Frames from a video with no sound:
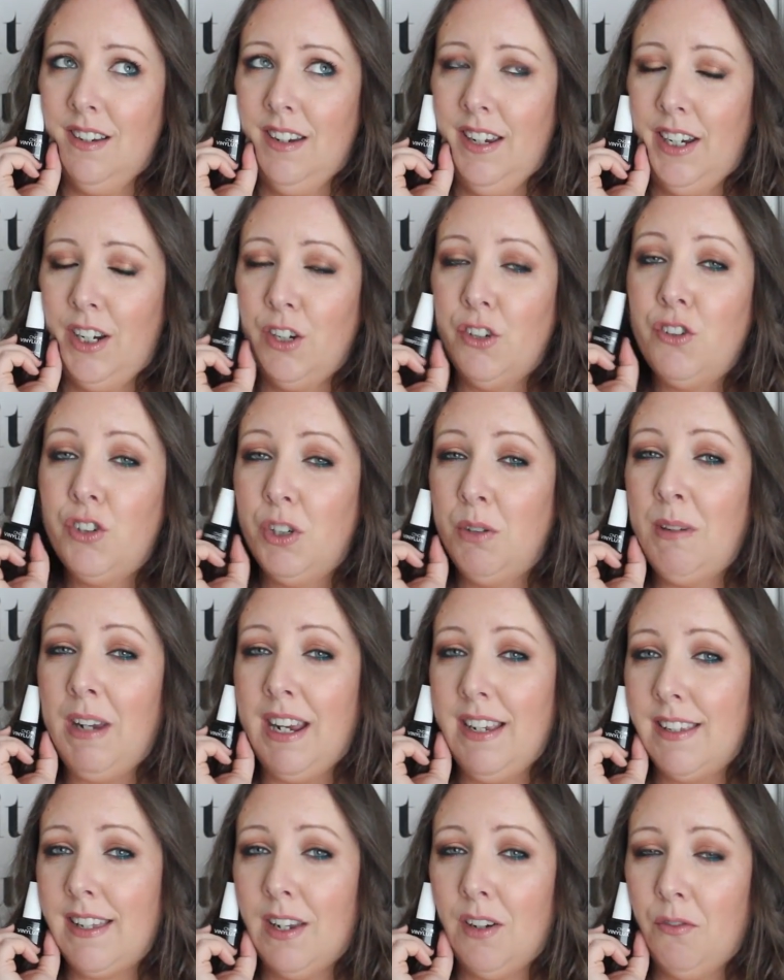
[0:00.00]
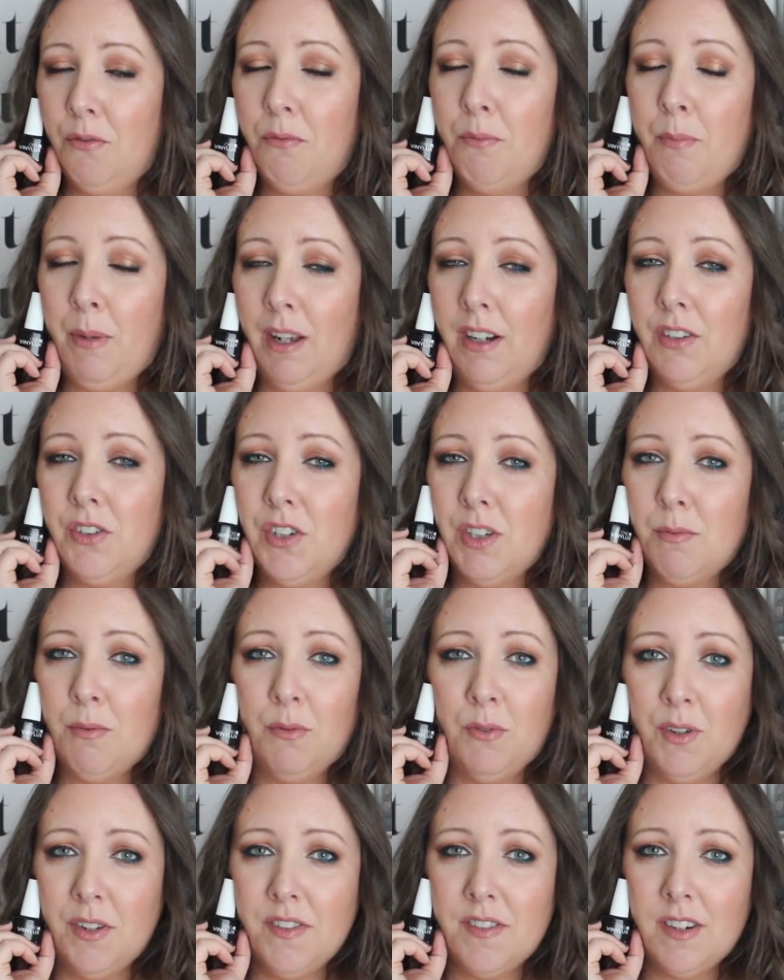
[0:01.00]
like 2 days out of polishes
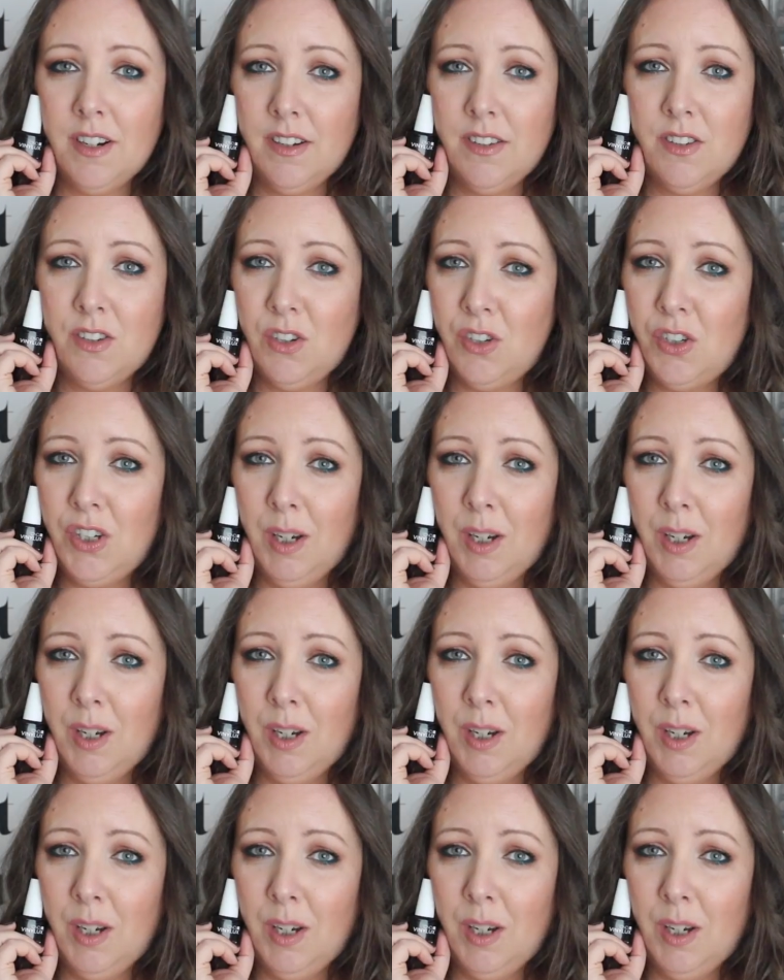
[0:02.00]
before it starts